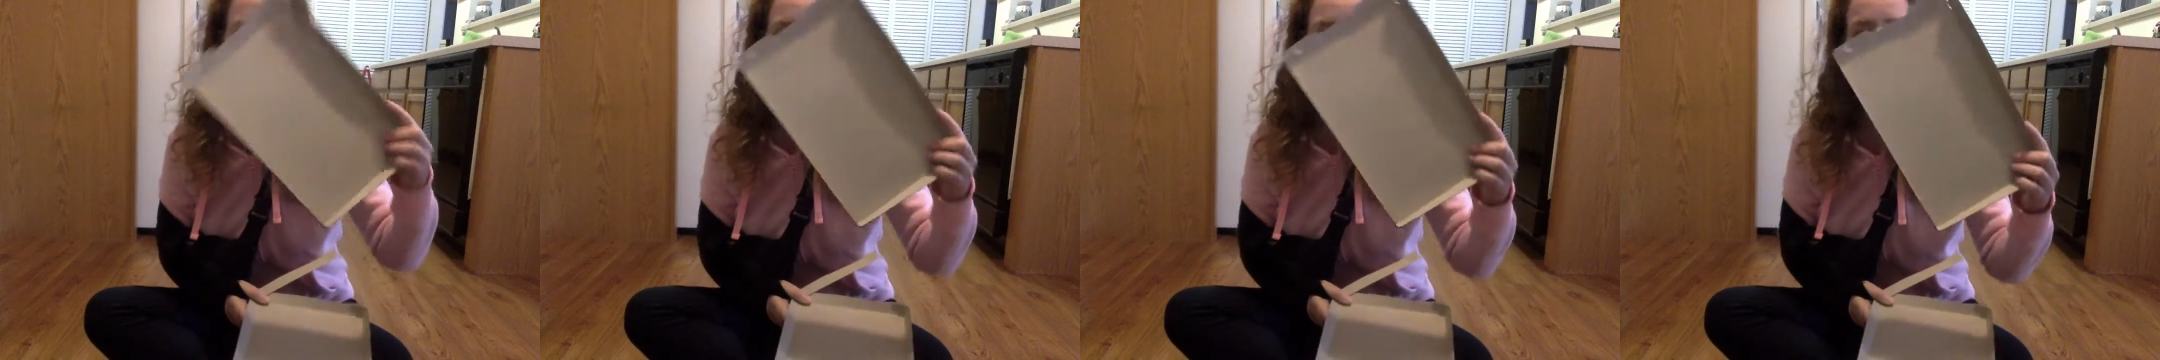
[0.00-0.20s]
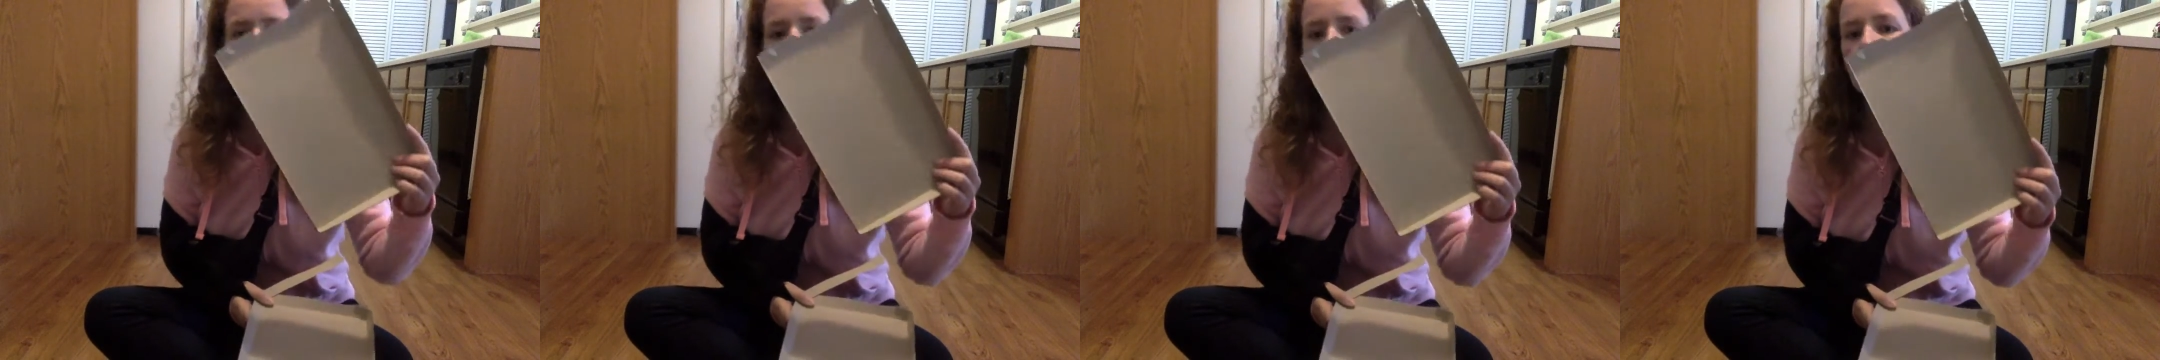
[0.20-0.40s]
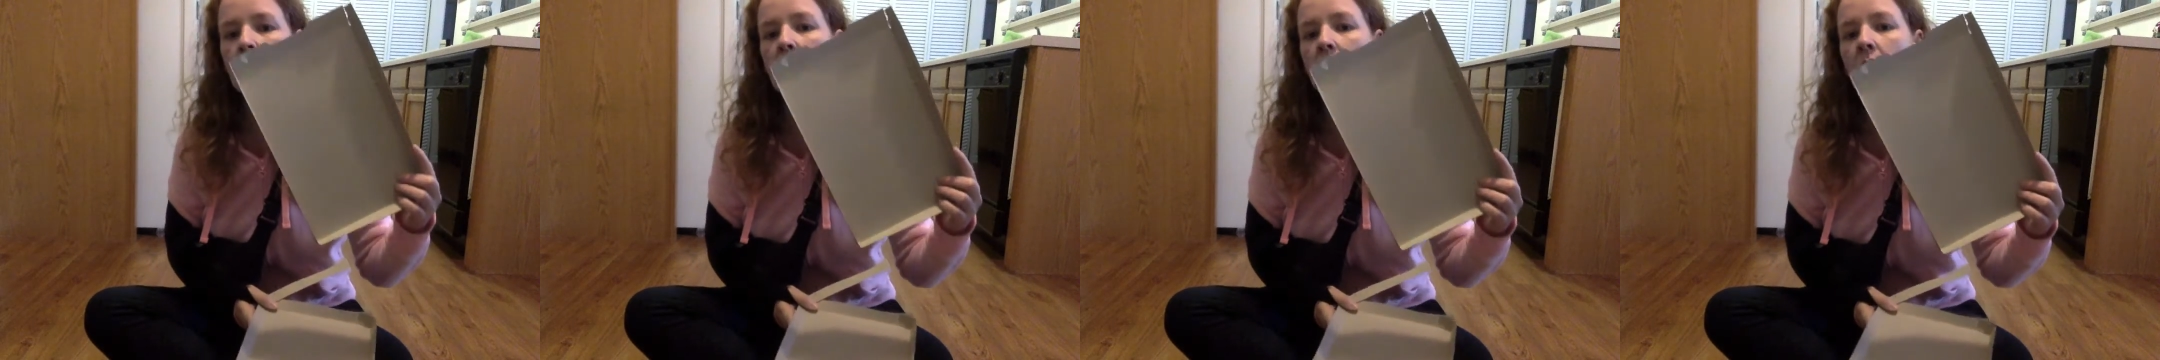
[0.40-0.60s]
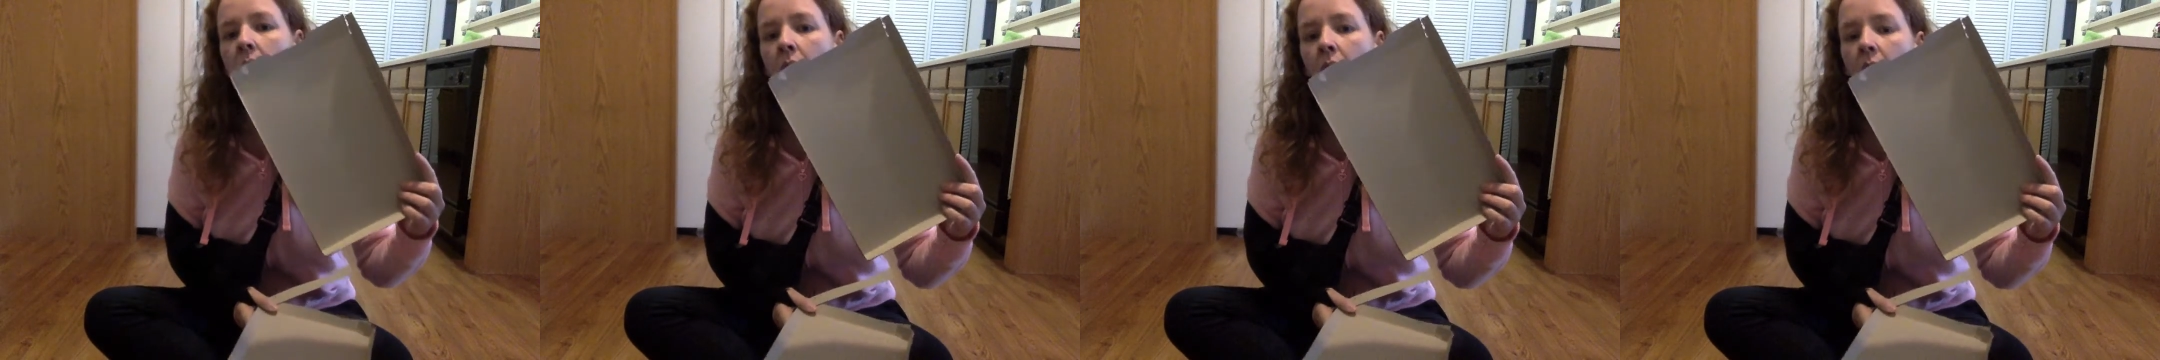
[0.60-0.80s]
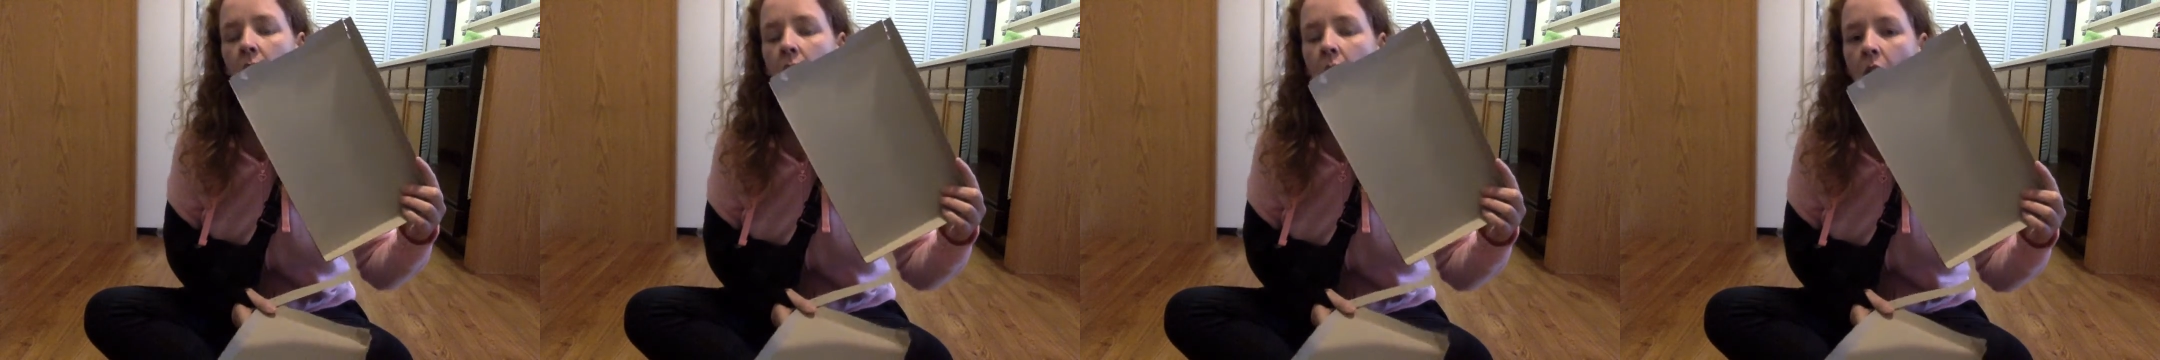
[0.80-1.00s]
piece
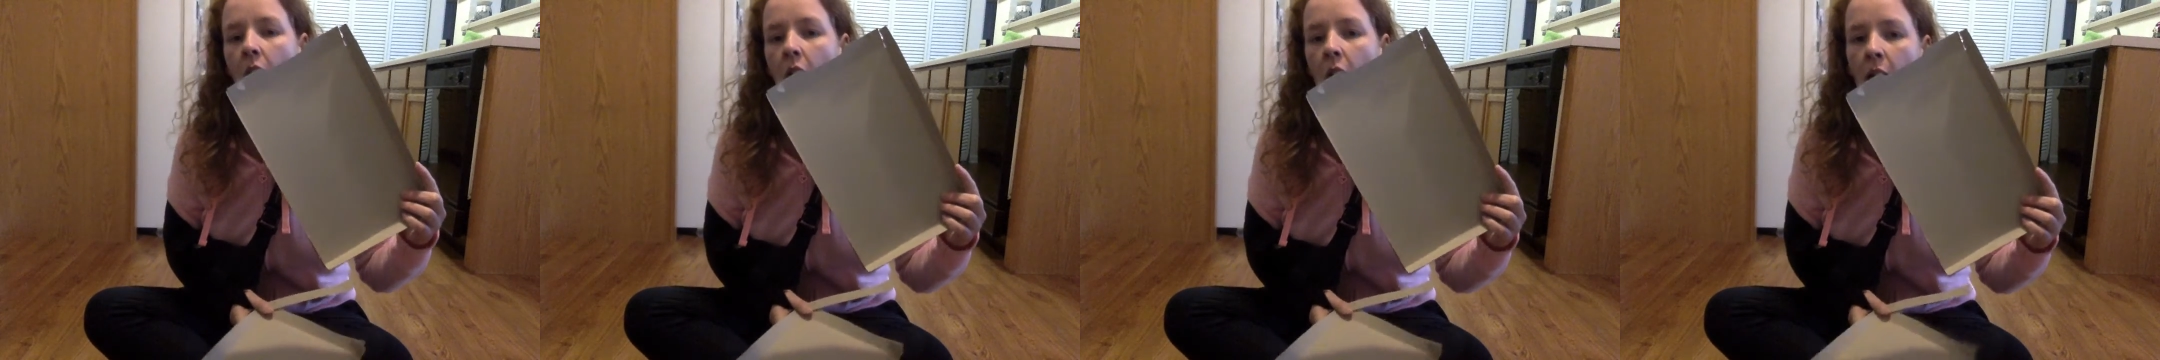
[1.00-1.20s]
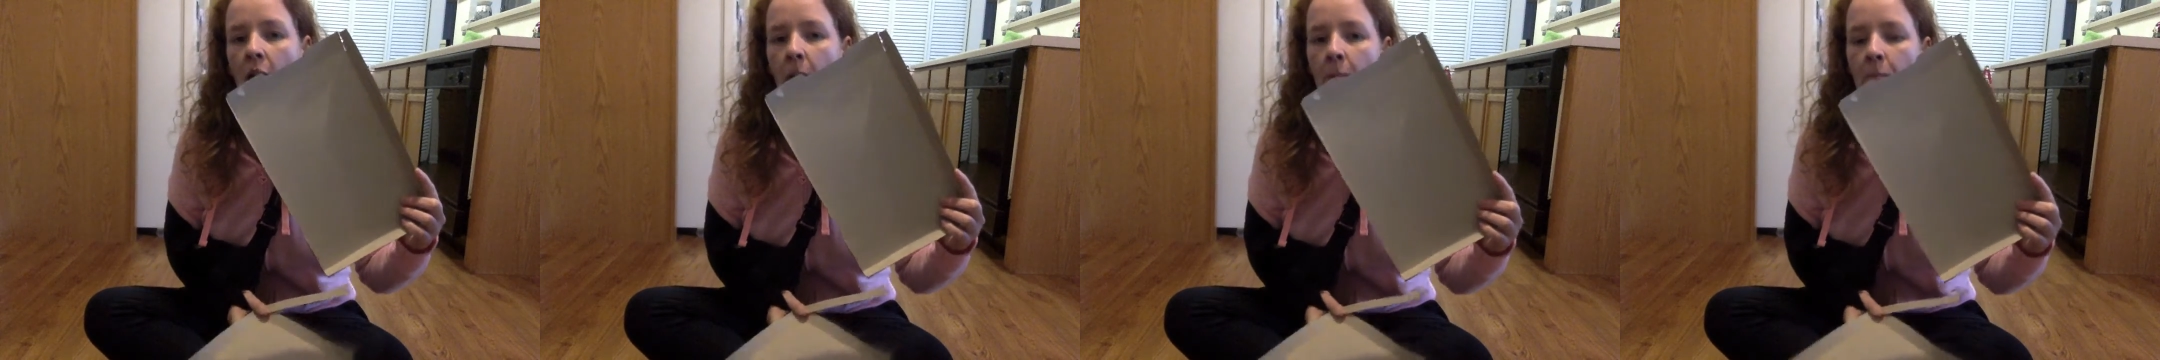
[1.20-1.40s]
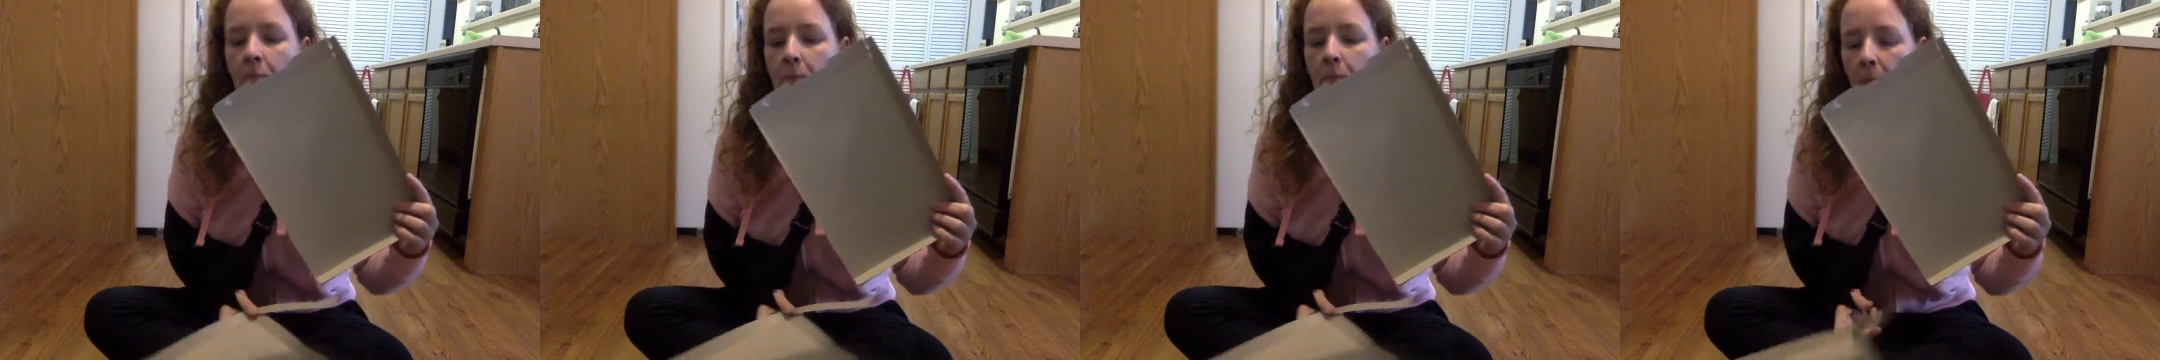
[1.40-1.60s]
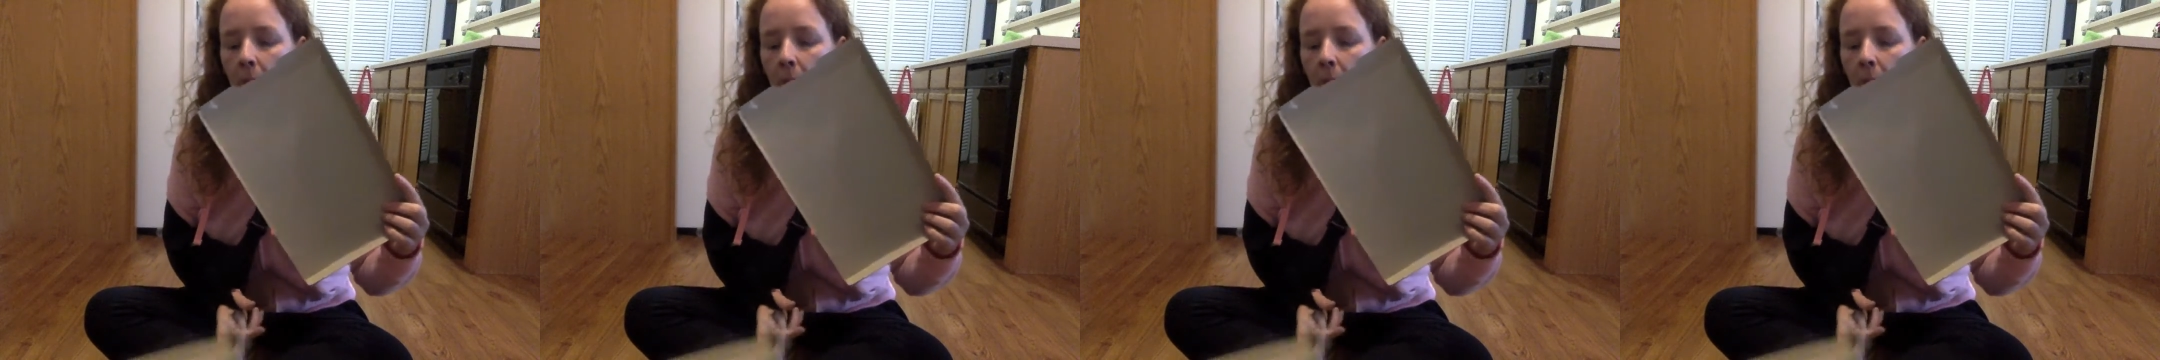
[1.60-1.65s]
um,